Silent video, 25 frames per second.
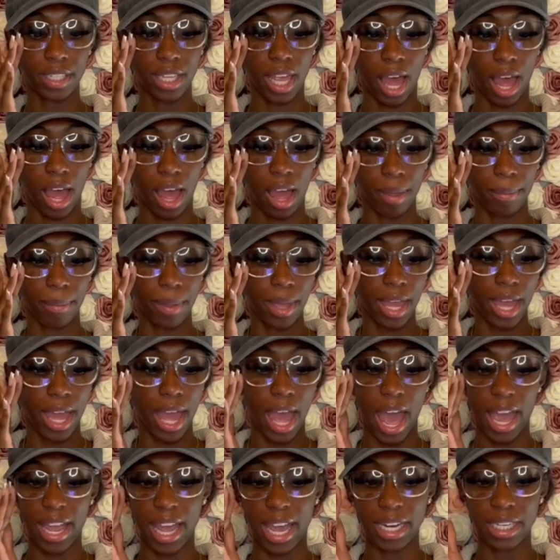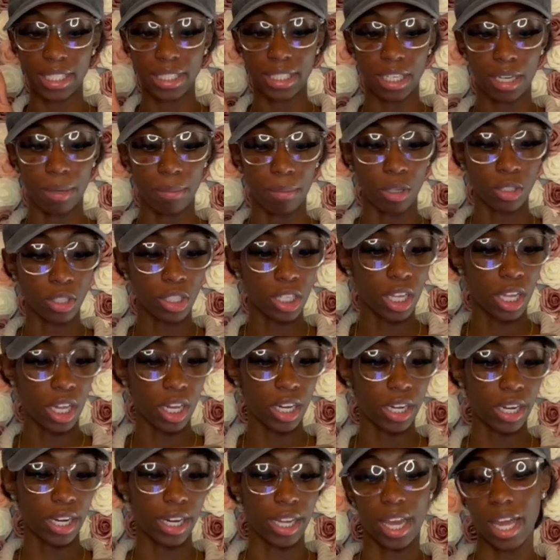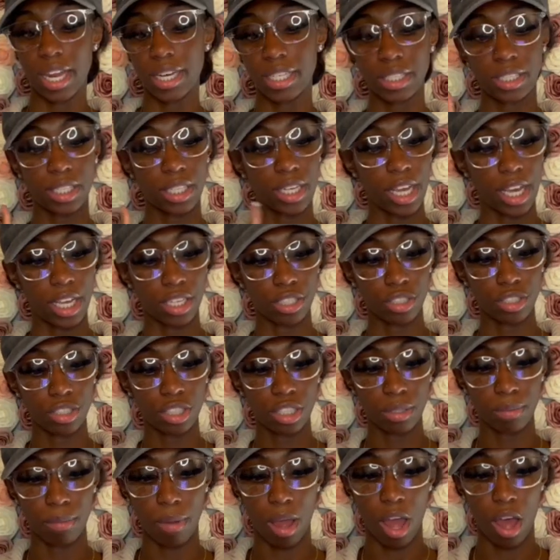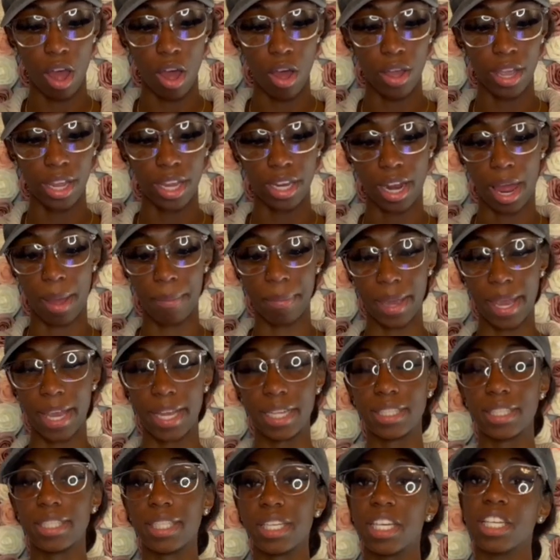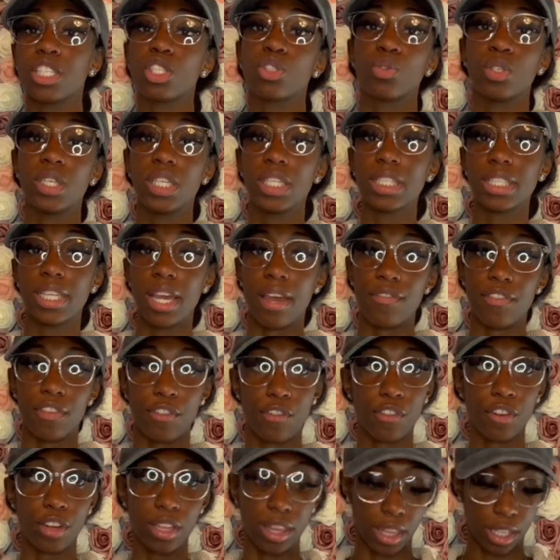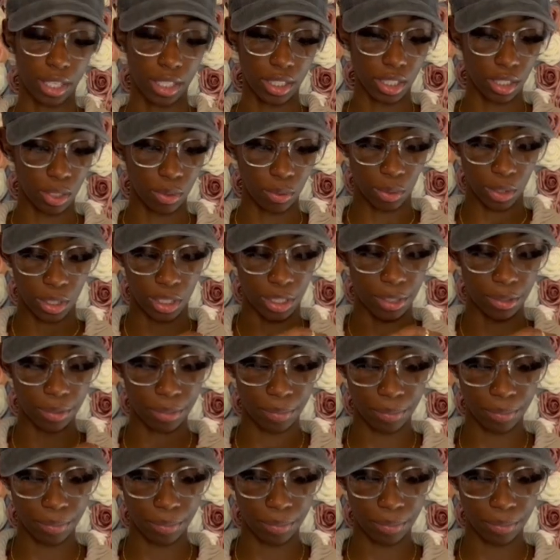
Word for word: top. I got this in the multicolor and I got this in the extra small and I paid 10.27 for this one.